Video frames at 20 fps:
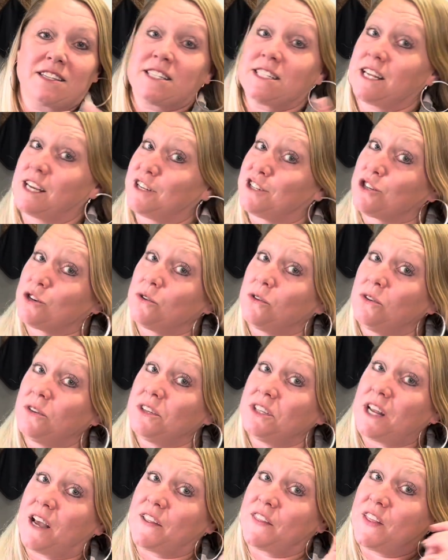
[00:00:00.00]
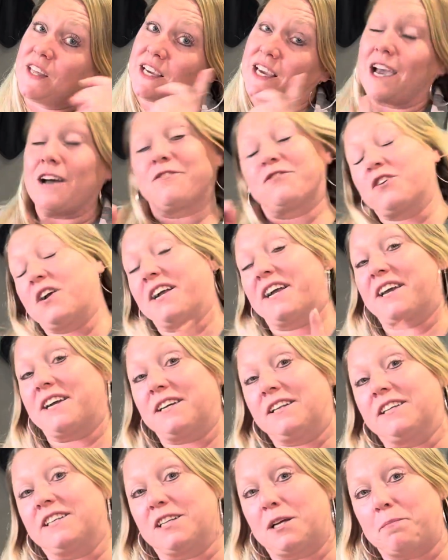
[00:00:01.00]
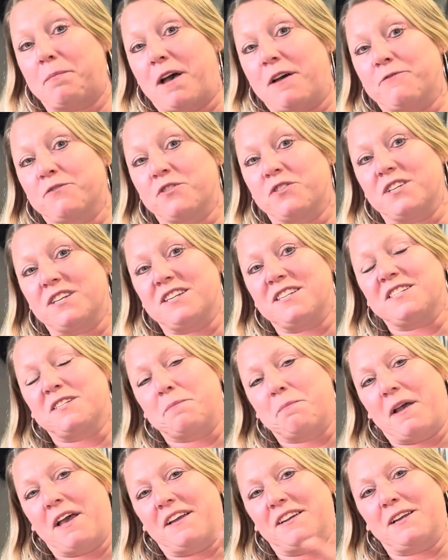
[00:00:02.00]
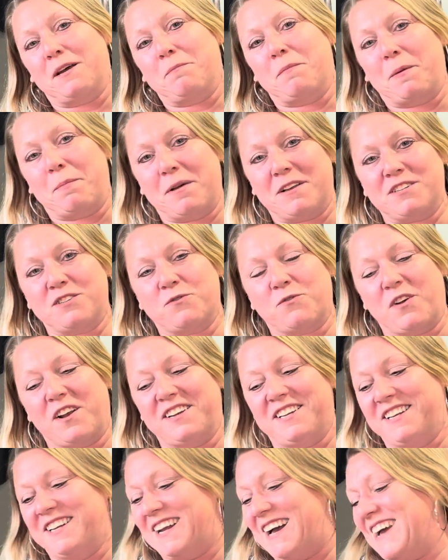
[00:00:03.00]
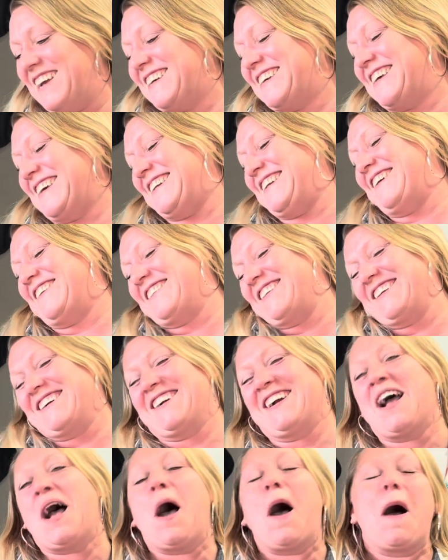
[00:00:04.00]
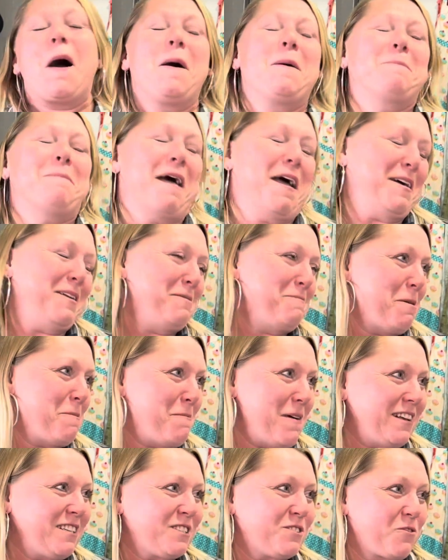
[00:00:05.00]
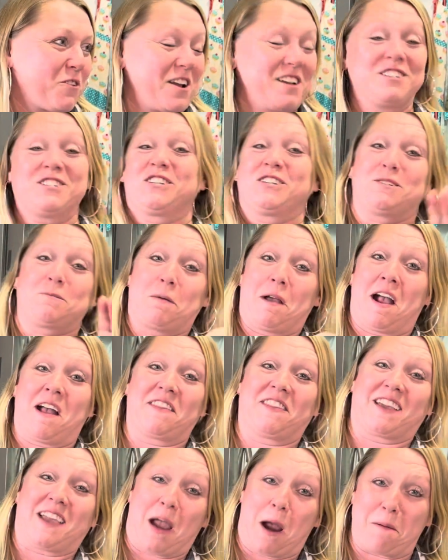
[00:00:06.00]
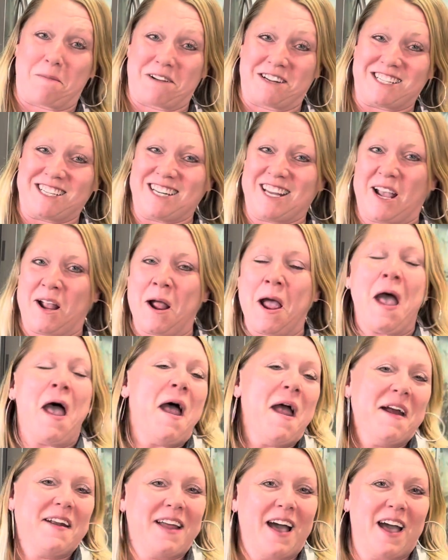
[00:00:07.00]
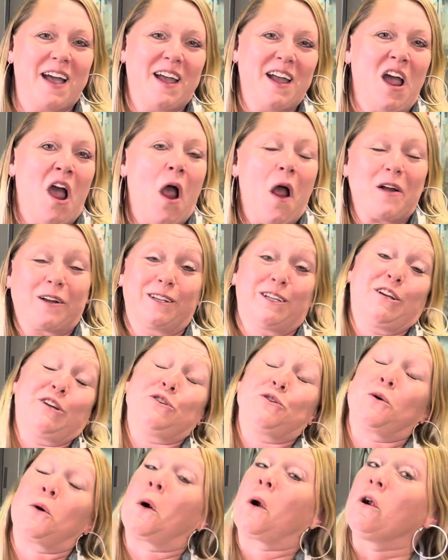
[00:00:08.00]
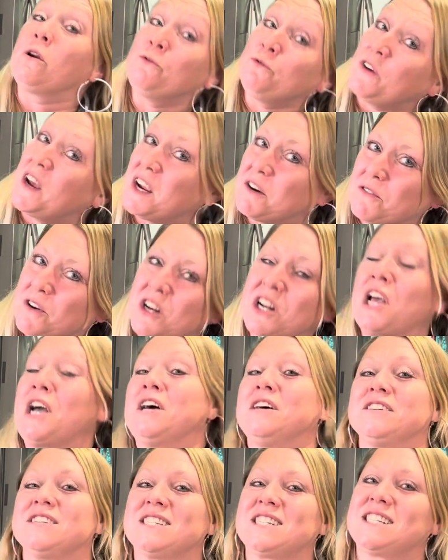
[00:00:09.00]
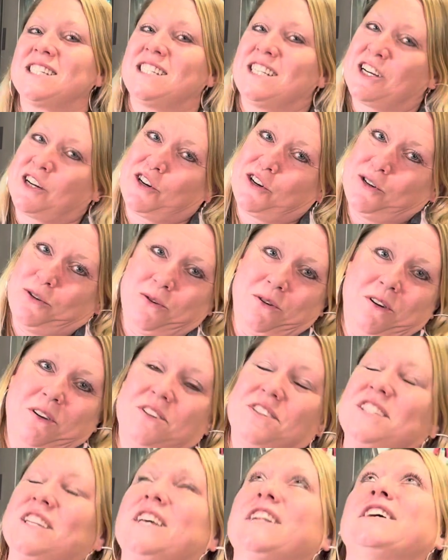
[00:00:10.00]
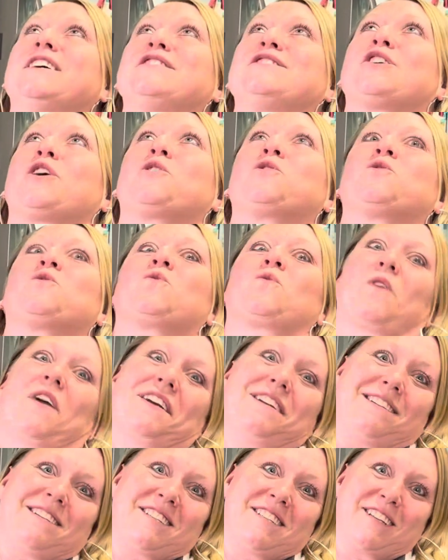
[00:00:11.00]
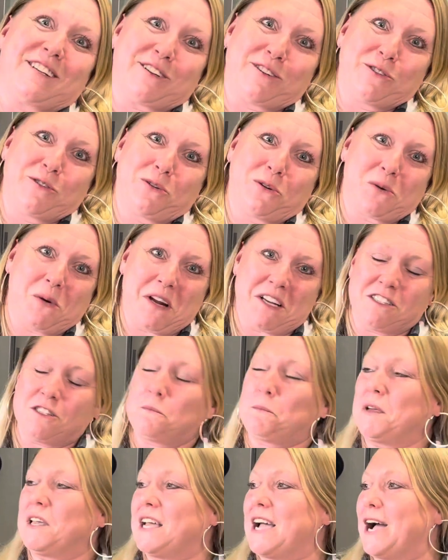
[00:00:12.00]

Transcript: Stay tuned. I think after I get cleaned up after this, Amanda, my best friend, and I get out of there. Amanda, my best friend, she's behind the camera today, and I are going to do her favorite snickerdoodles. It is a great snickerdoodle recipe.